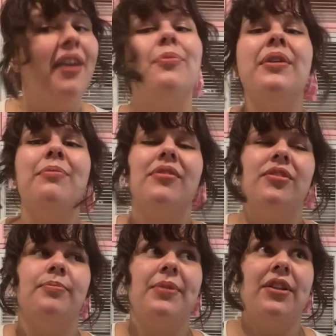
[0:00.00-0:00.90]
We
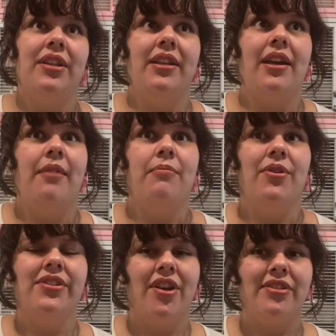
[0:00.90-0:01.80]
will be looking at more
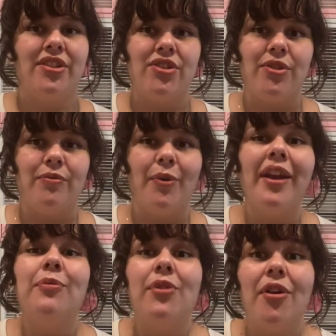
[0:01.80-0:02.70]
songs in 2/4,
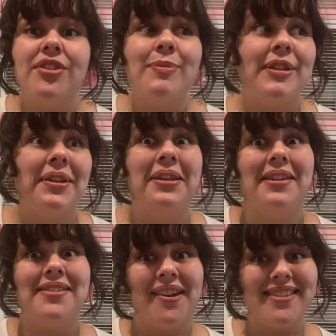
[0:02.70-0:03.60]
and we'll also be looking at
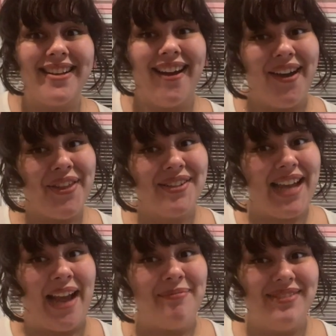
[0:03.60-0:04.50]
songs in other
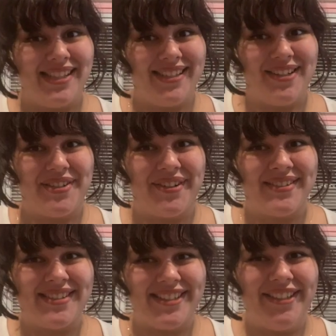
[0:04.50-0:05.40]
time
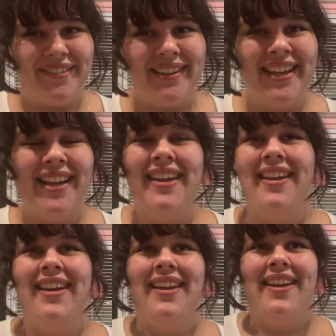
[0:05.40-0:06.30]
signatures too.
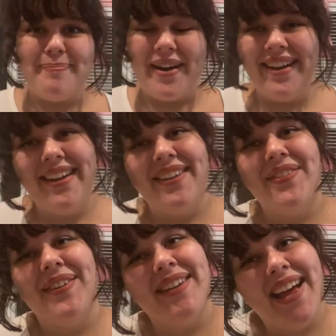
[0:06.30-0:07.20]
But
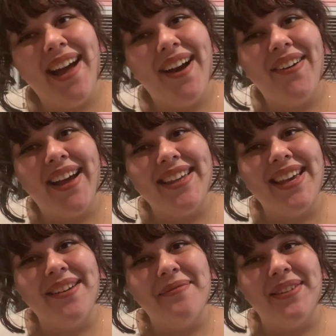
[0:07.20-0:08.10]
for now, I
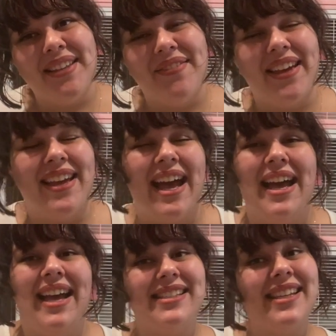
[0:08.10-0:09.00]
can't believe it.
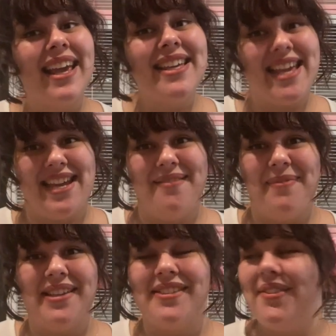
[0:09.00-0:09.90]
Actually, I can,
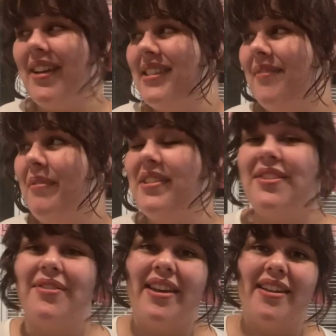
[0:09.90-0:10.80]
because you guys have been
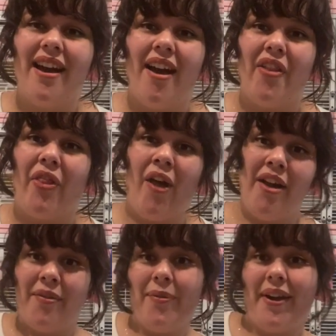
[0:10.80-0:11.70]
doing a lot
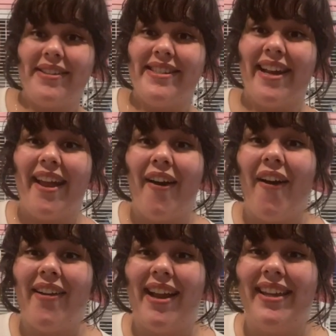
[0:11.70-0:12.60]
of work today
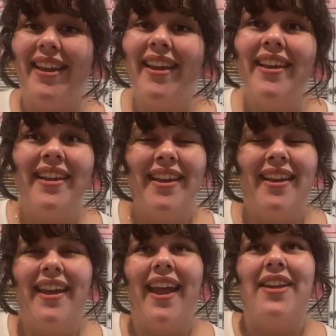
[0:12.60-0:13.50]
already,
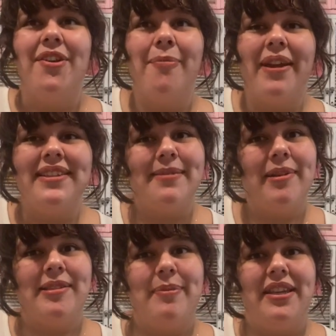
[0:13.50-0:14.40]
and your brains
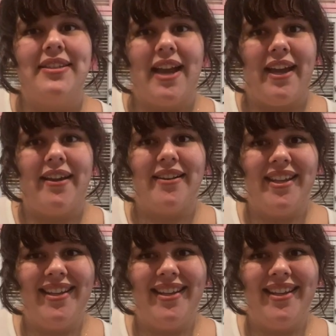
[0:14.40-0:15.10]
must be tired.